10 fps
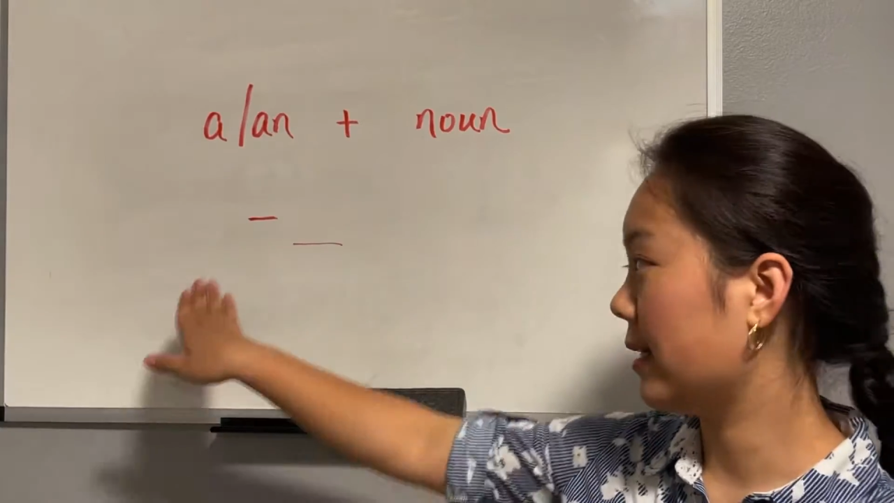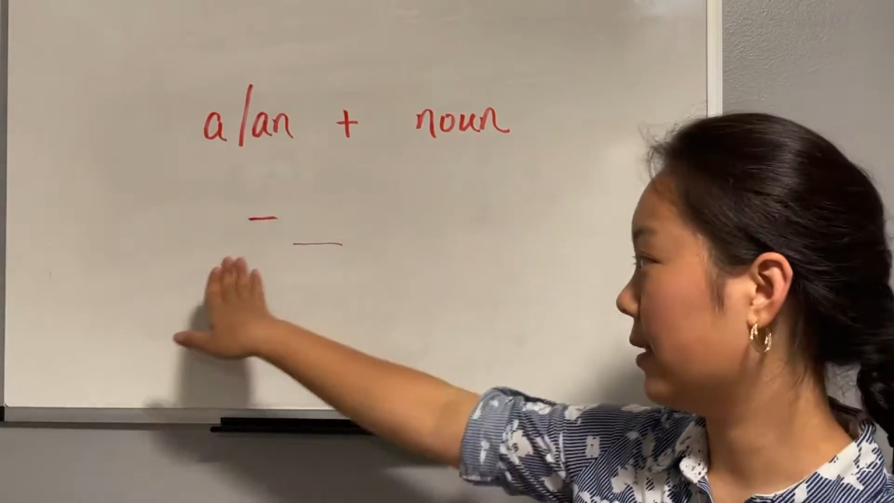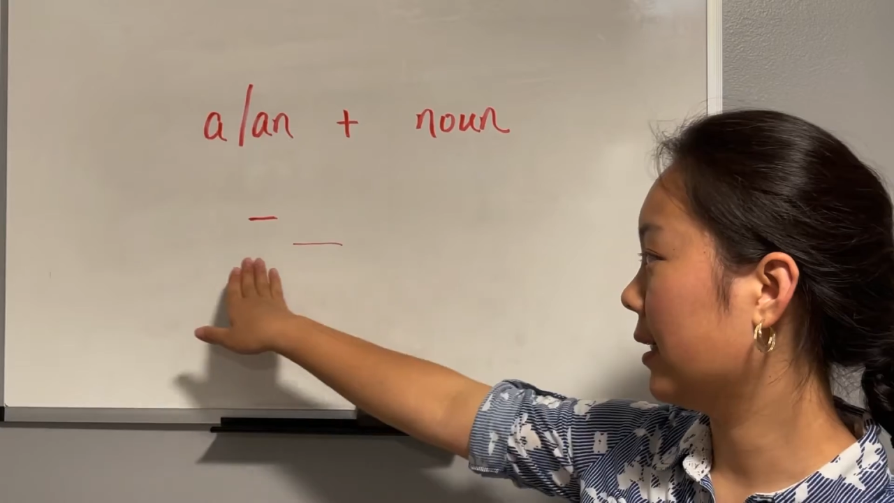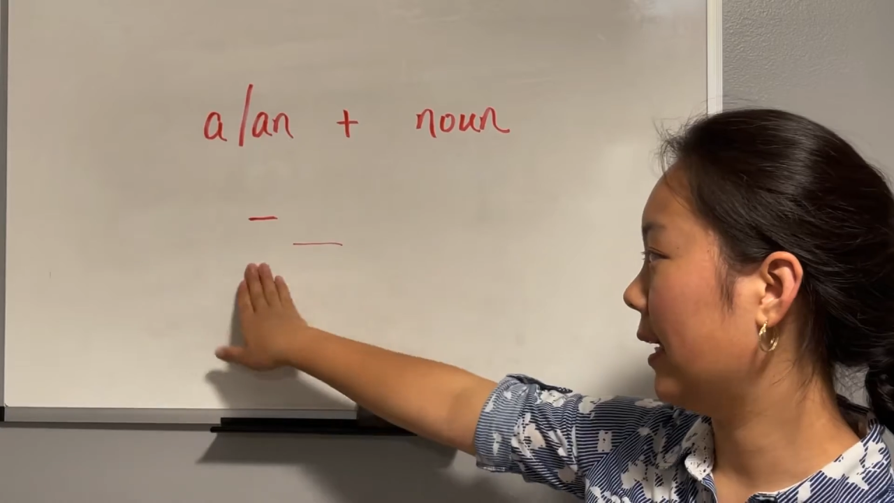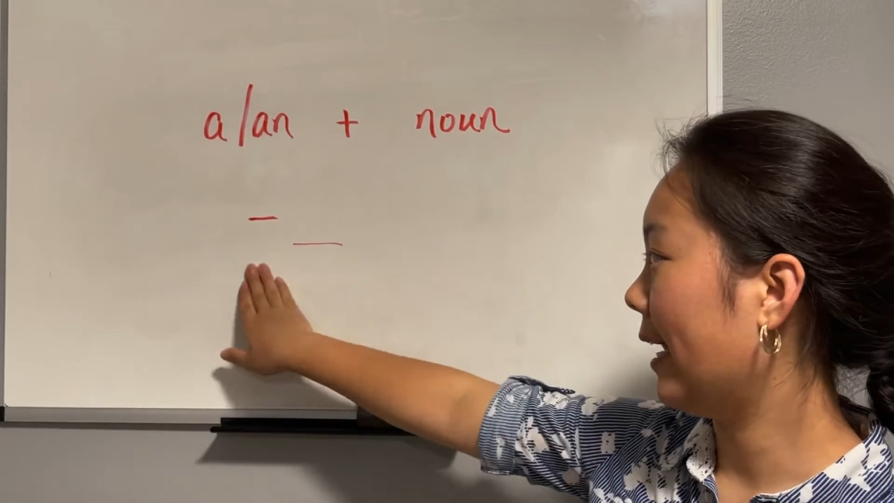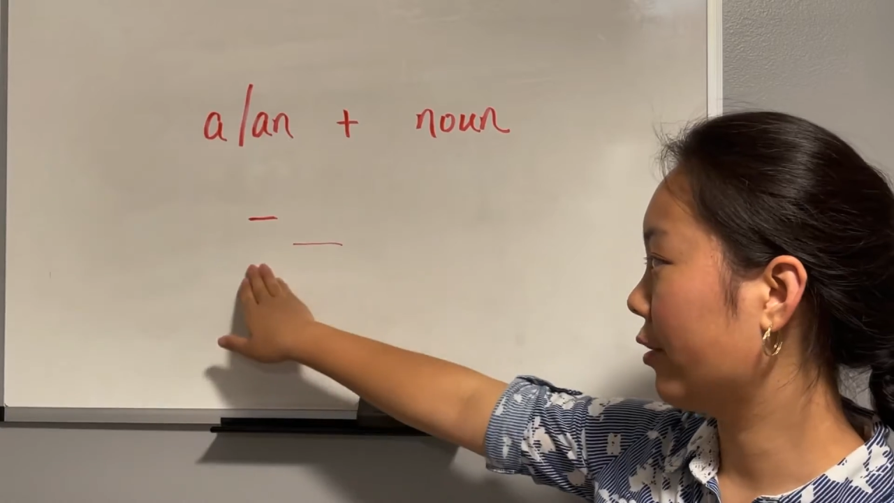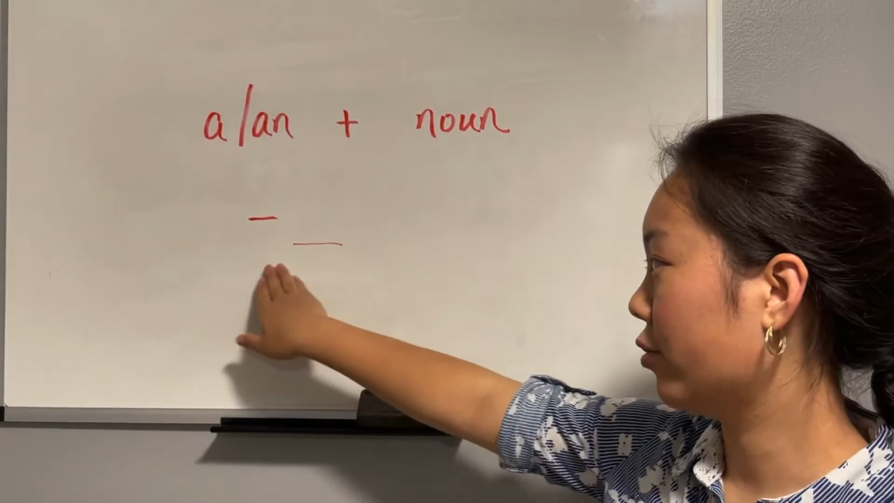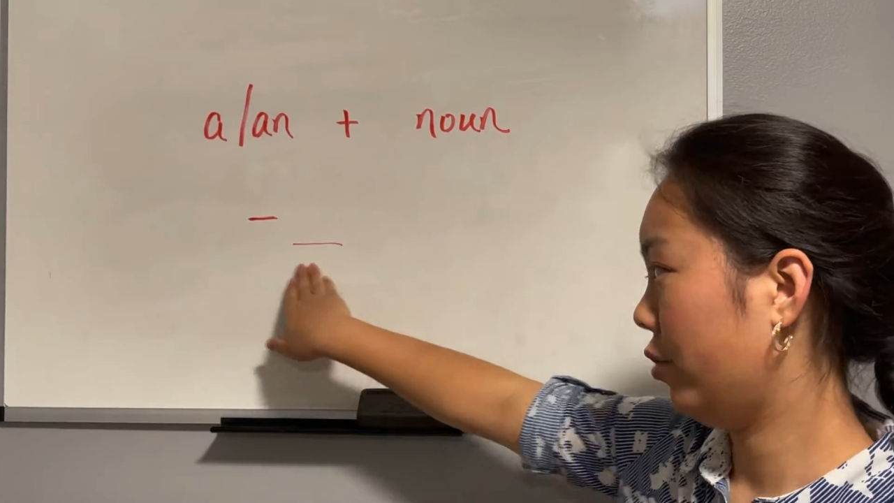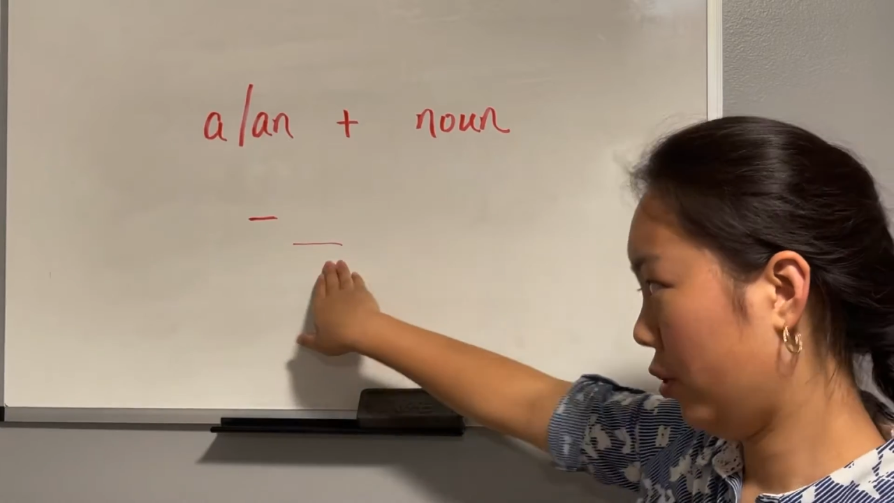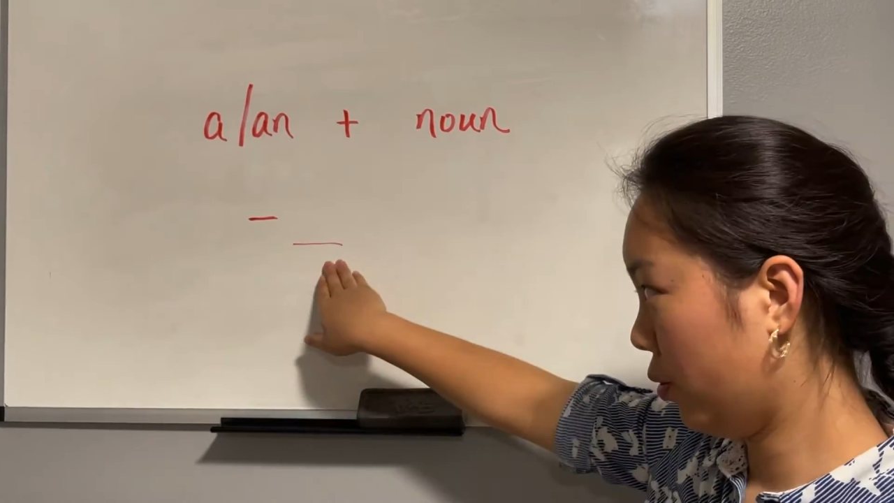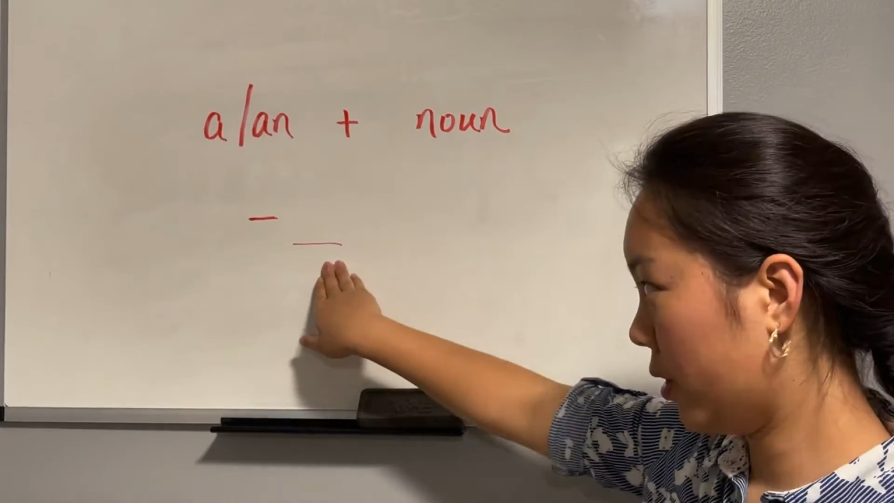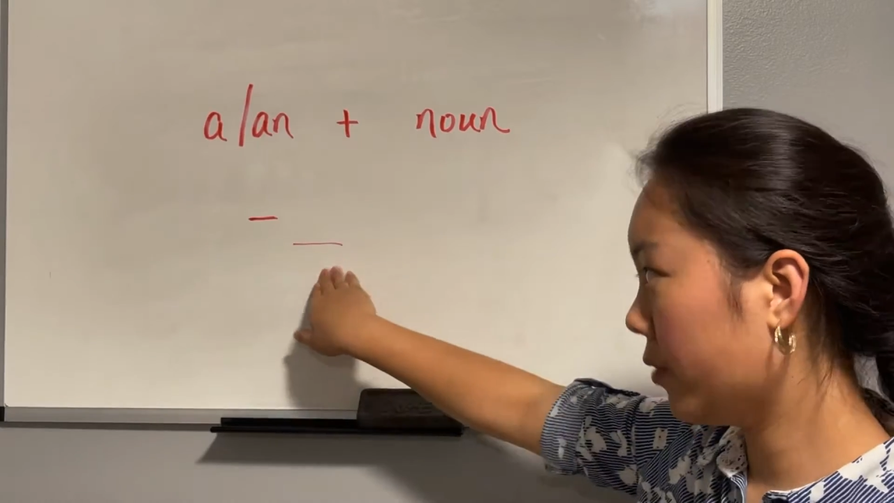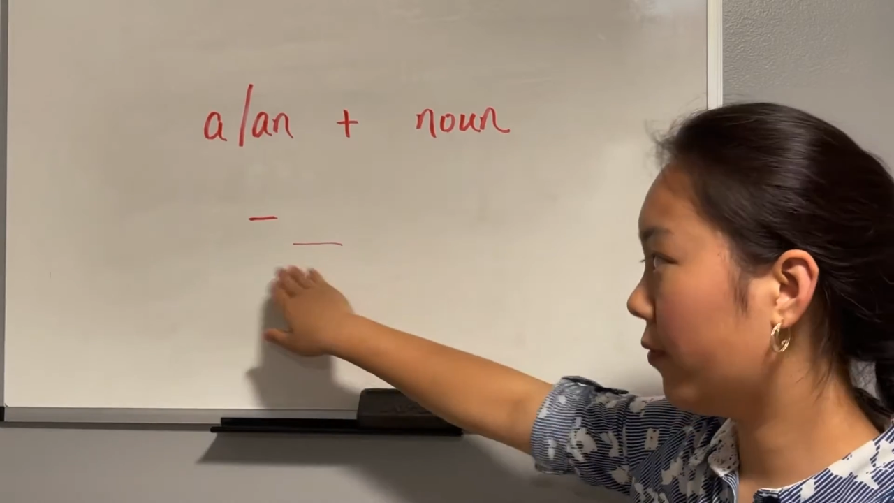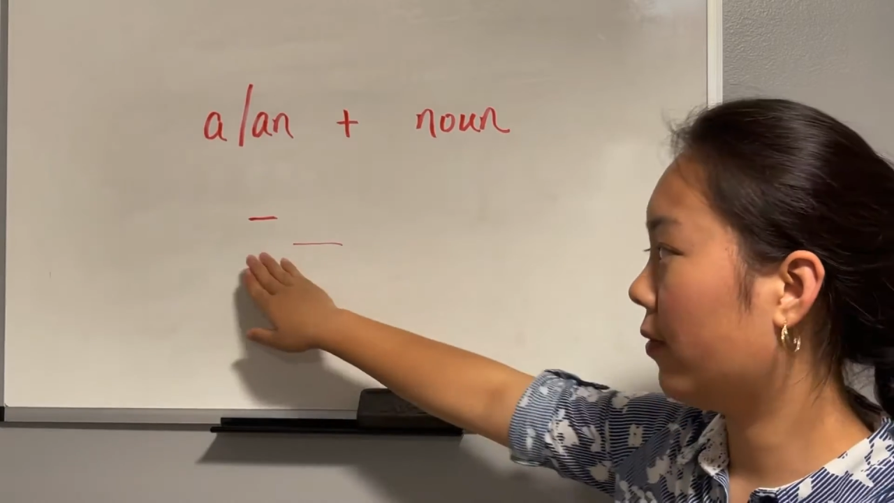there's an actual unit